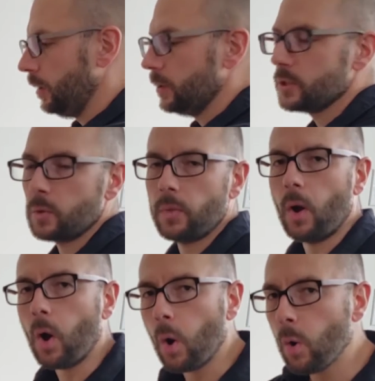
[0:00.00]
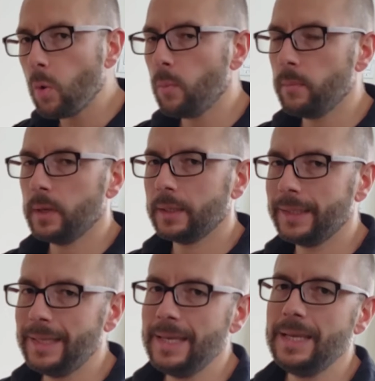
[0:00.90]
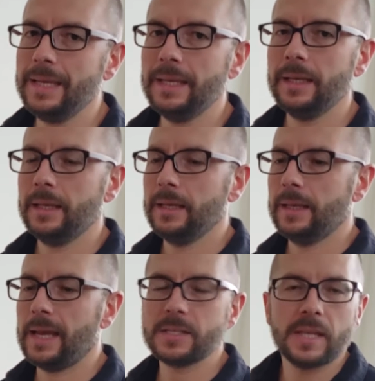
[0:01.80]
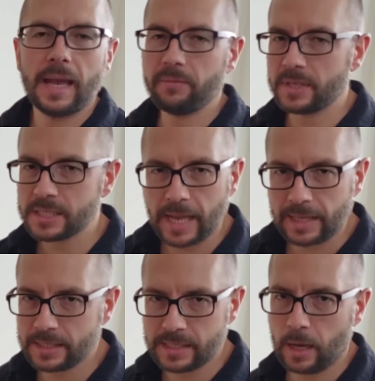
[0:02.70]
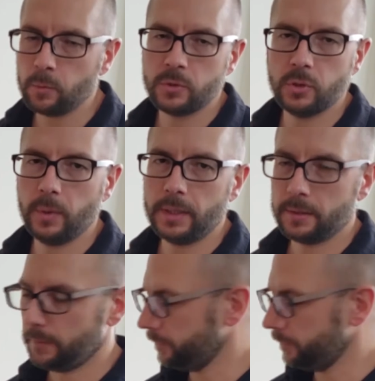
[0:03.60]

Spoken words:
So the home key has to have a sad sound to it.